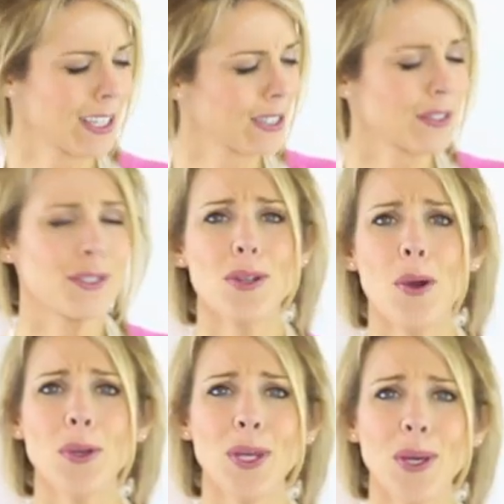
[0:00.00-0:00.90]
because they're
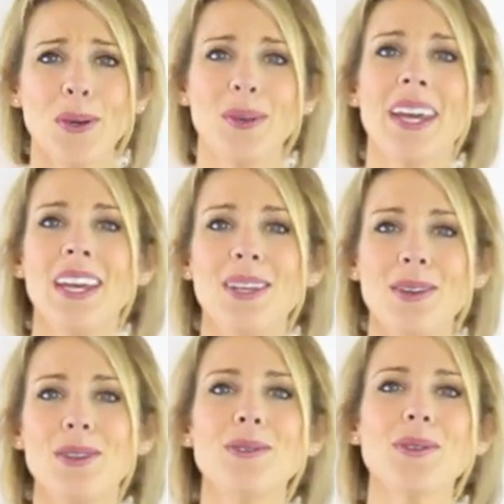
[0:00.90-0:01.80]
so cute. You
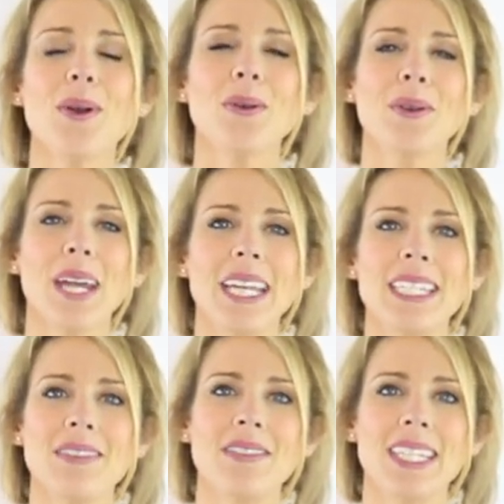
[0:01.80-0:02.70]
can use your own
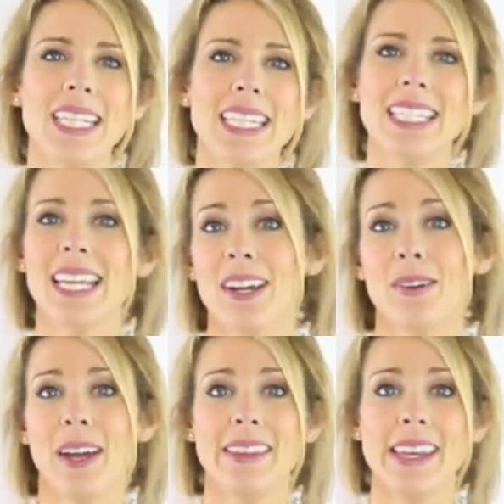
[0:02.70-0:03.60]
creativity to
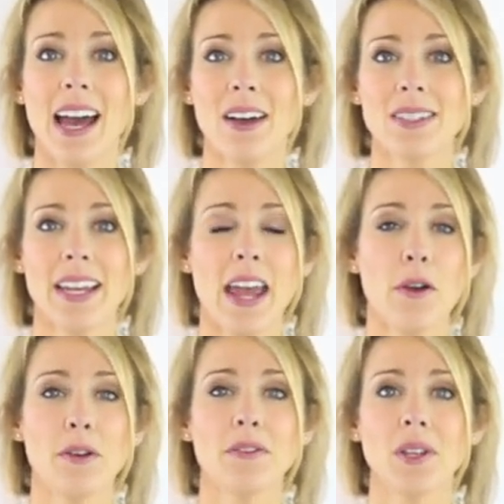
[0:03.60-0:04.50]
decorate the outside
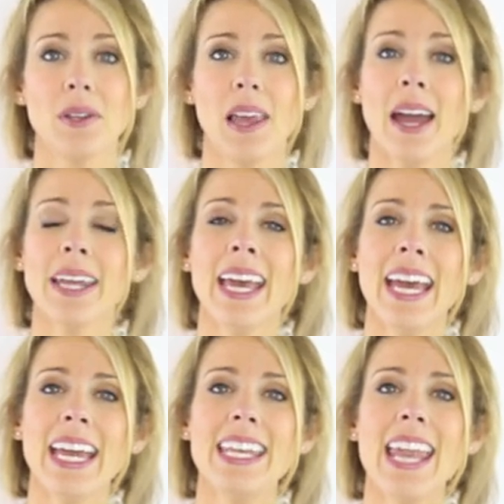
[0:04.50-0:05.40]
however you like.
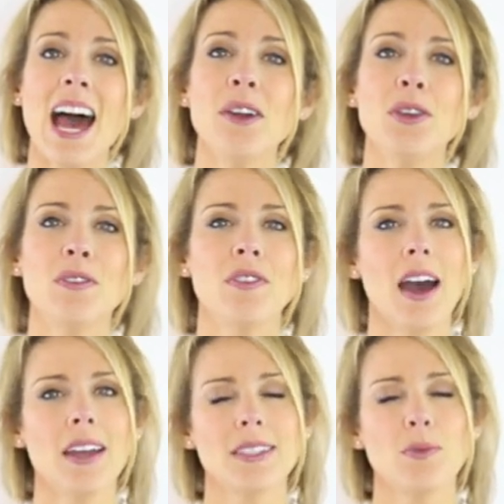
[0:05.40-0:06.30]
And now you've
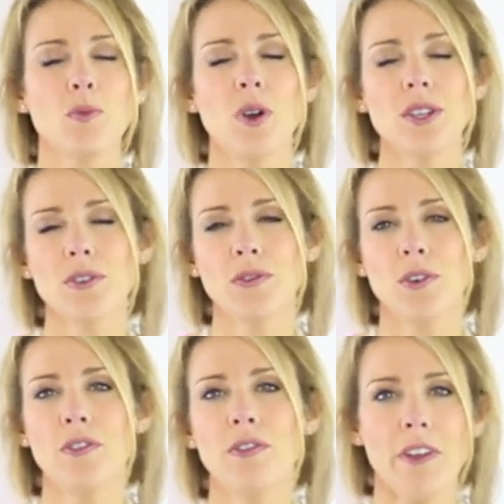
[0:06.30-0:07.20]
got some
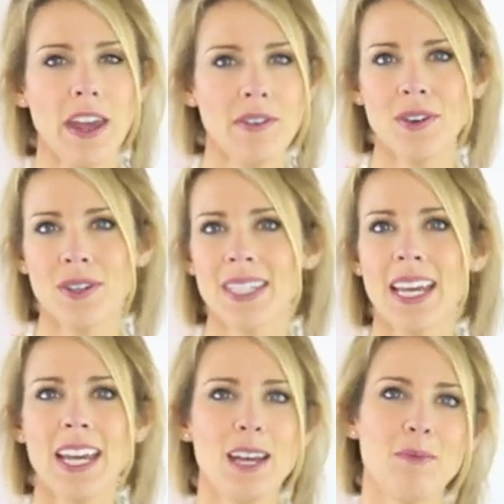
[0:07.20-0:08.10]
wonderful favors
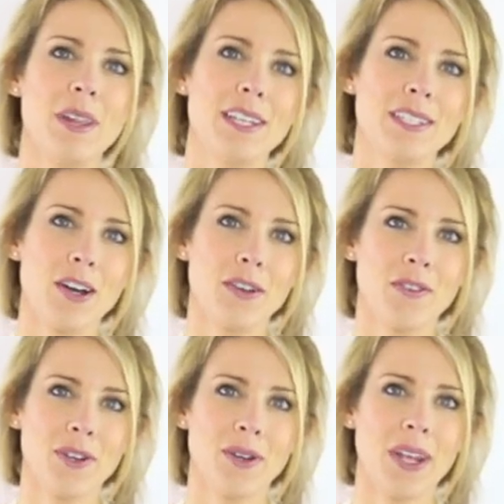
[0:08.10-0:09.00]
and place cards
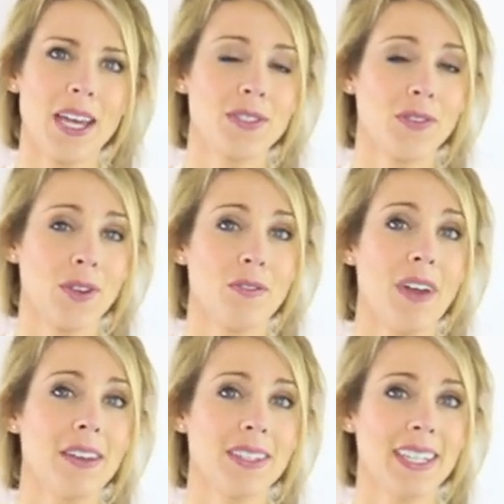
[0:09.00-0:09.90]
for your guests for your
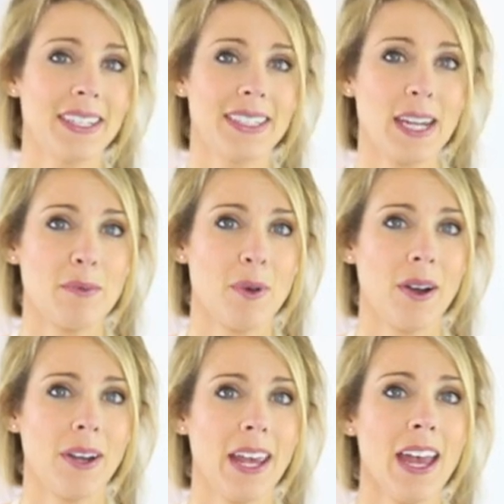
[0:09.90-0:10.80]
Valentine's Day
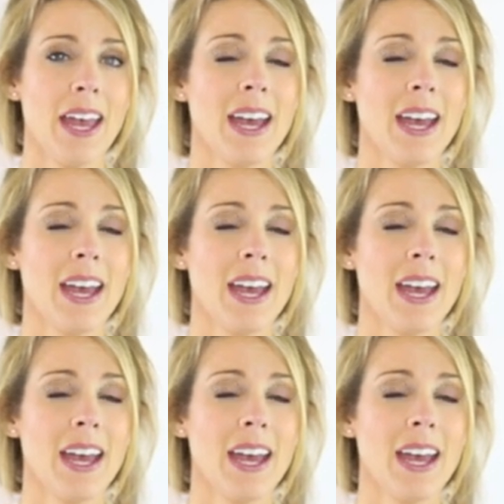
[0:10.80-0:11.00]
party.